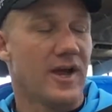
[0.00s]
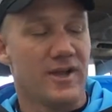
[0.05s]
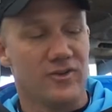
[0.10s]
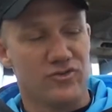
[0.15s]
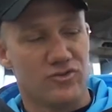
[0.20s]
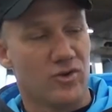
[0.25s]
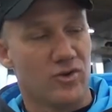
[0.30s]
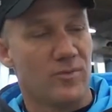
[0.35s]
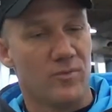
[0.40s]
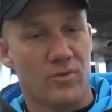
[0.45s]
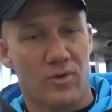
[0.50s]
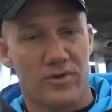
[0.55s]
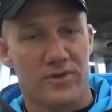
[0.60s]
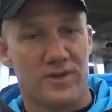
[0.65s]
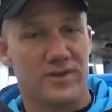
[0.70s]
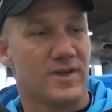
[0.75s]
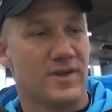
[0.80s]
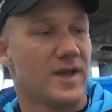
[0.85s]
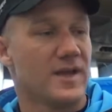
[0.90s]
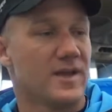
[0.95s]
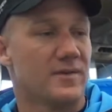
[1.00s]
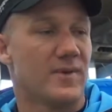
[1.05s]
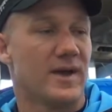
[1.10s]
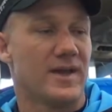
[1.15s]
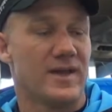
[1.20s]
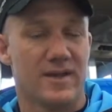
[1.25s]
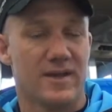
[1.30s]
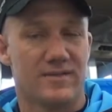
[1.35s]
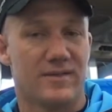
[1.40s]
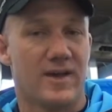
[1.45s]
I enjoy more than taking
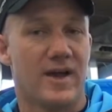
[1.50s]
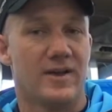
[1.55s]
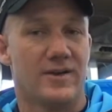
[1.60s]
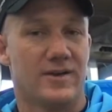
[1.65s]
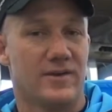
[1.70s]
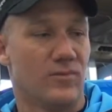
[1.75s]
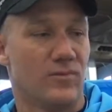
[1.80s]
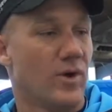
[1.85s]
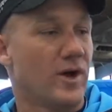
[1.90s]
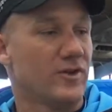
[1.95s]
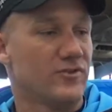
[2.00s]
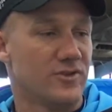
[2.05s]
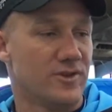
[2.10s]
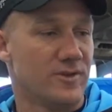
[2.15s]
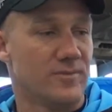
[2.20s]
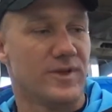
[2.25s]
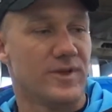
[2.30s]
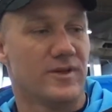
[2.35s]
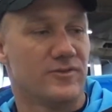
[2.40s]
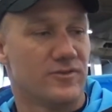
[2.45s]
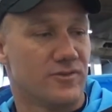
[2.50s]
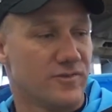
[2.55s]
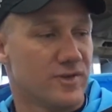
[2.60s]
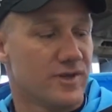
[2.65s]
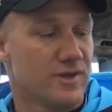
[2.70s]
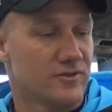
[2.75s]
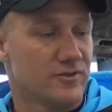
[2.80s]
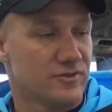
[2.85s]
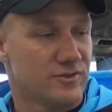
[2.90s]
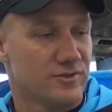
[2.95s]
my kids out and watching them catch a
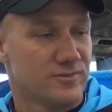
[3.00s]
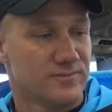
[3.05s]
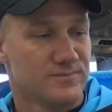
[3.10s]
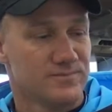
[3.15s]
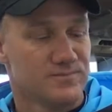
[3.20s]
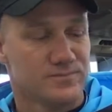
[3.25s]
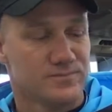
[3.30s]
fish.